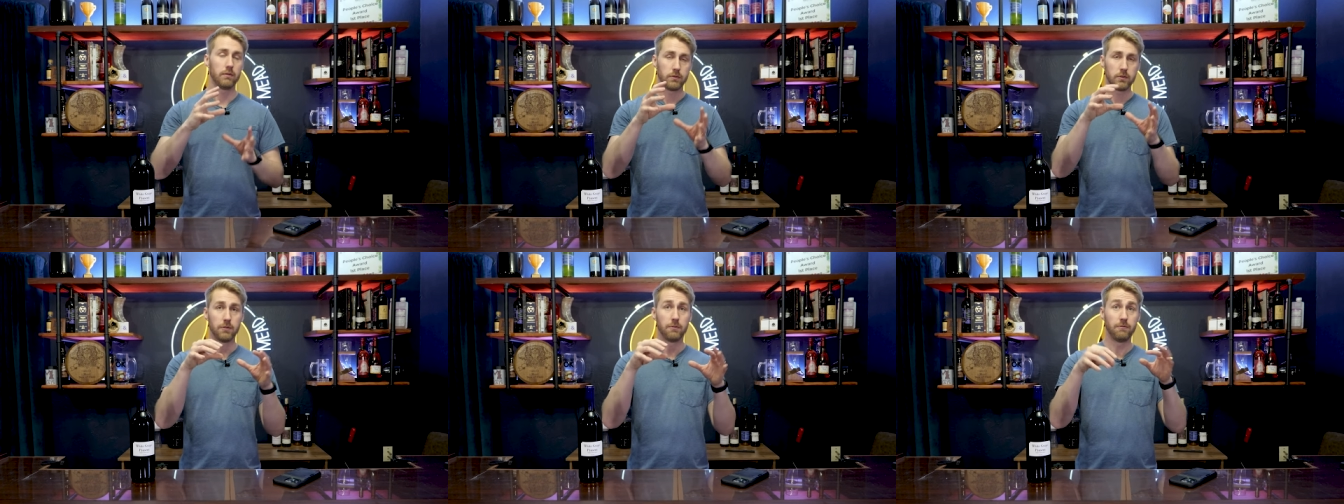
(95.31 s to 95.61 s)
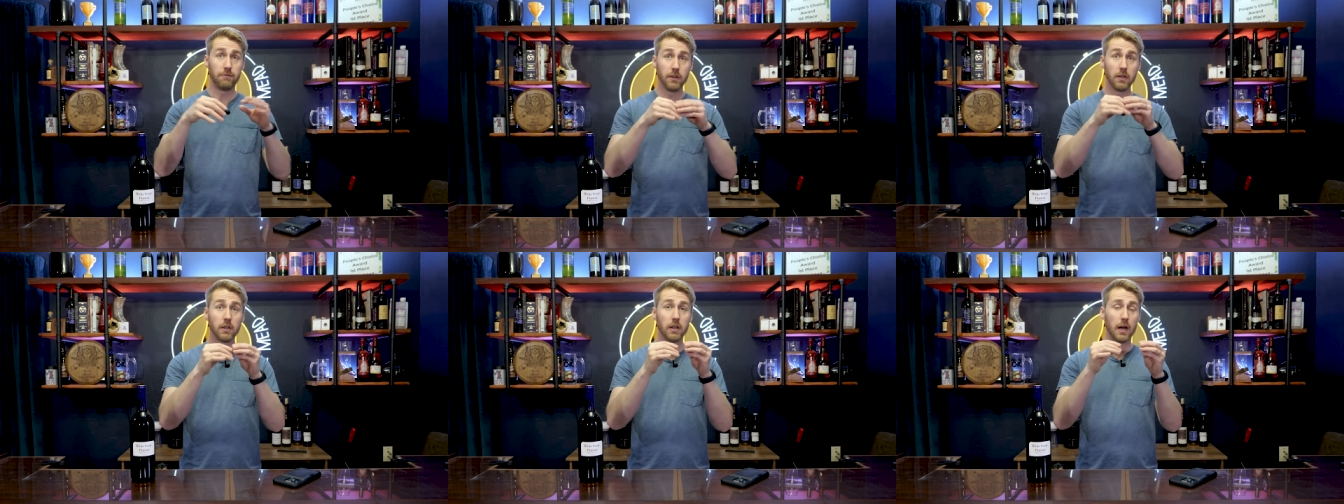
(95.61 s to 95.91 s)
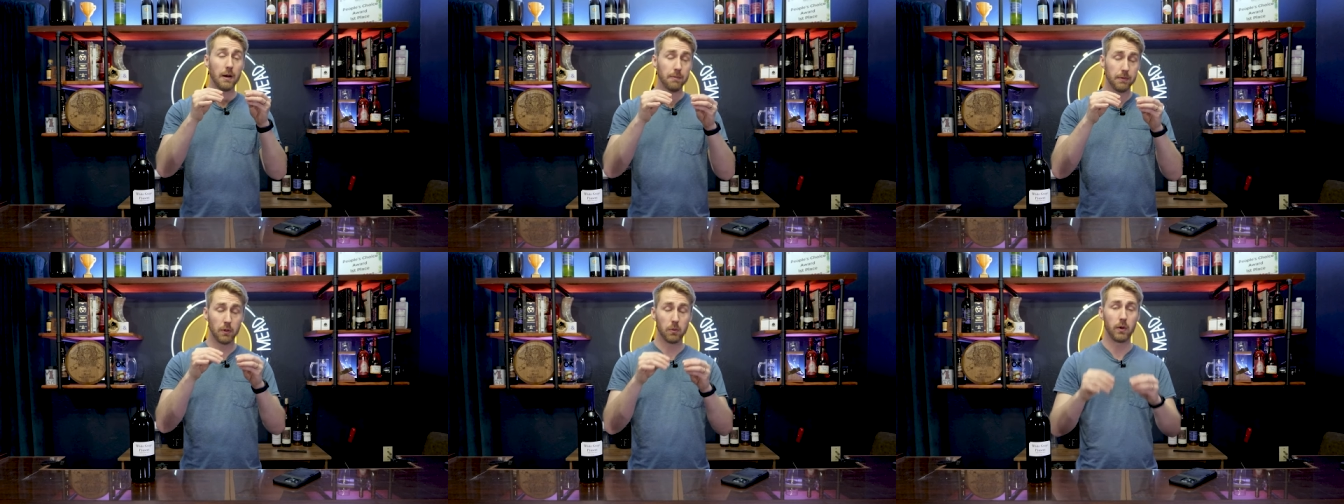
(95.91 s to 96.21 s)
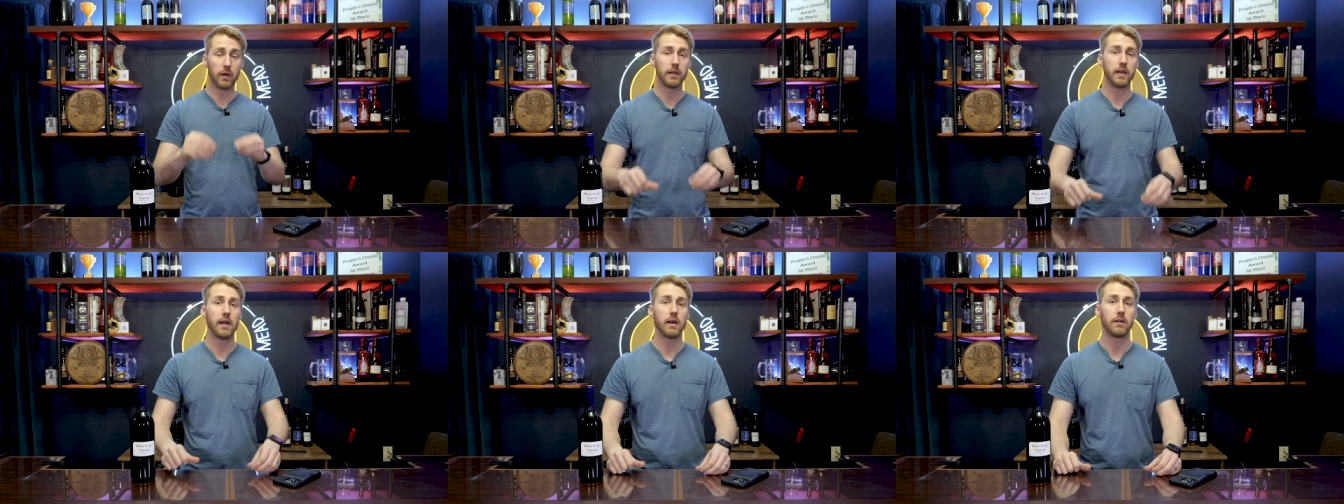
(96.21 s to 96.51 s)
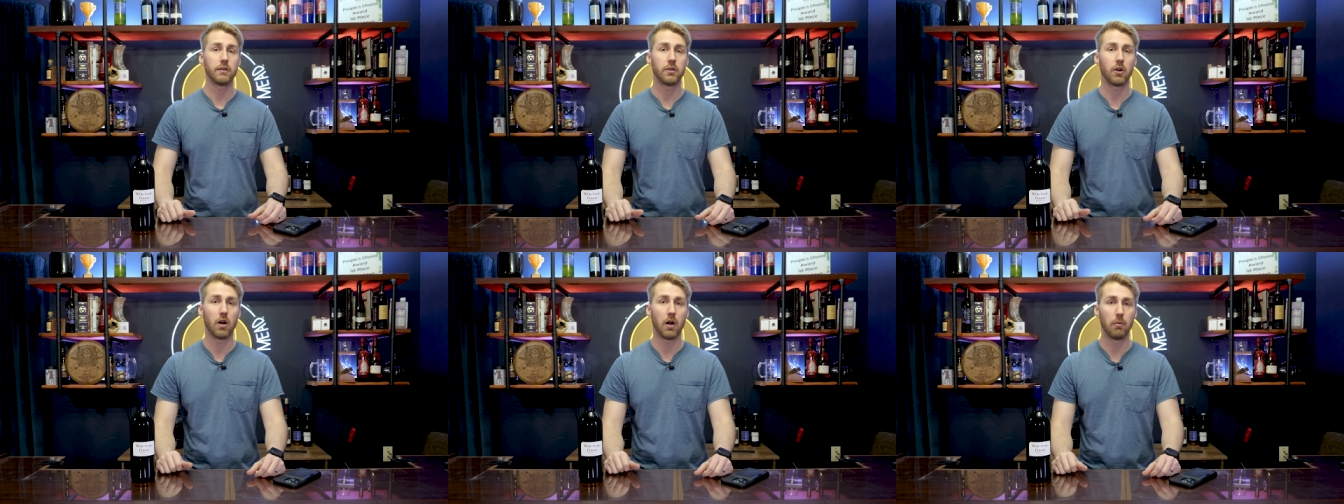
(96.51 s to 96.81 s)
to fill up the 1
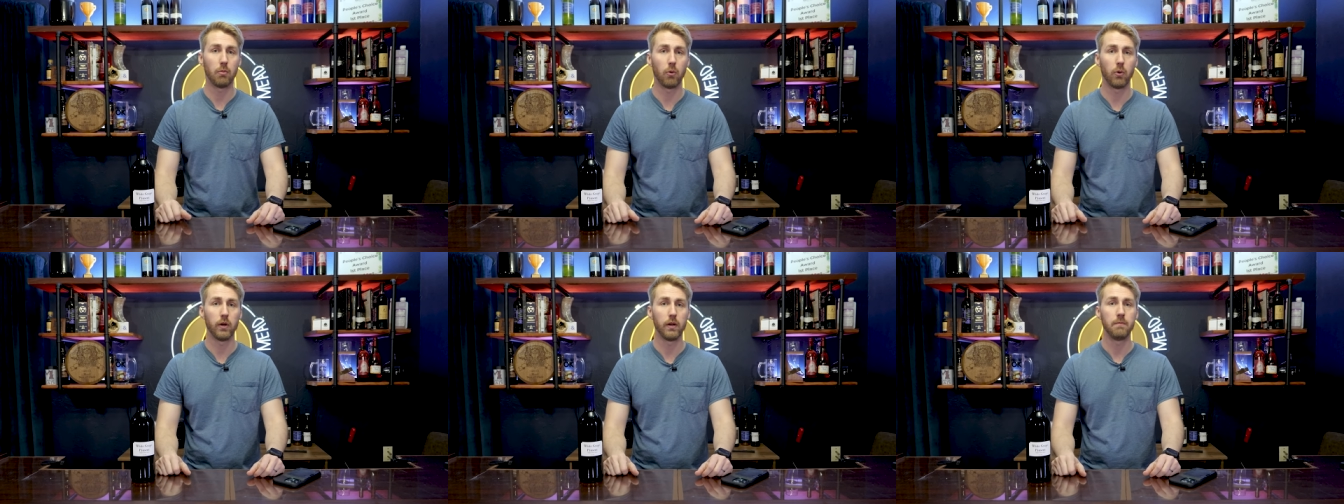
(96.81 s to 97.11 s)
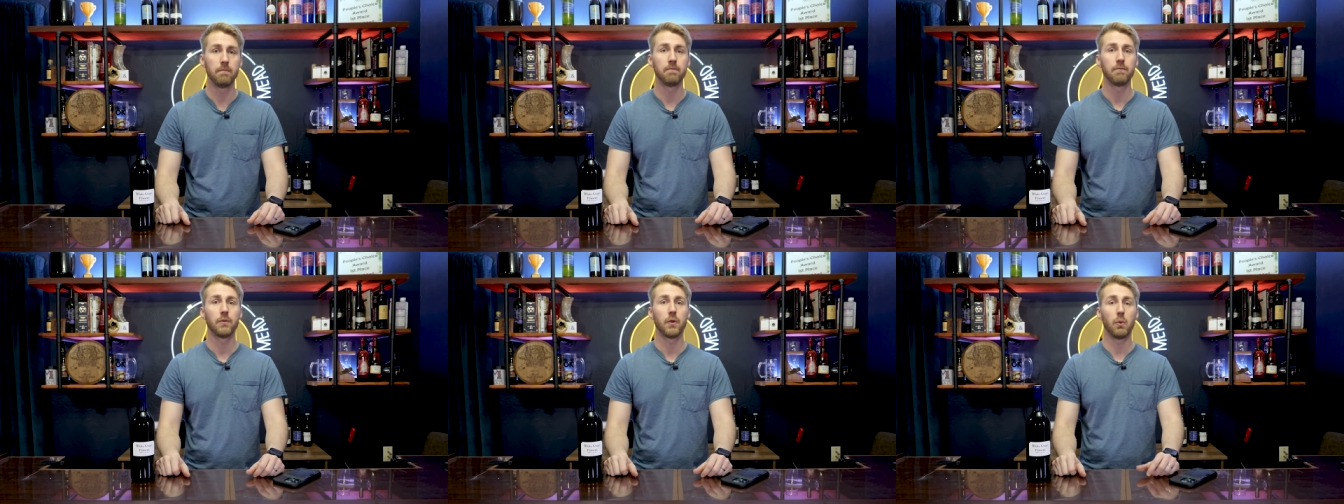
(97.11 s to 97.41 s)
gallon carboy,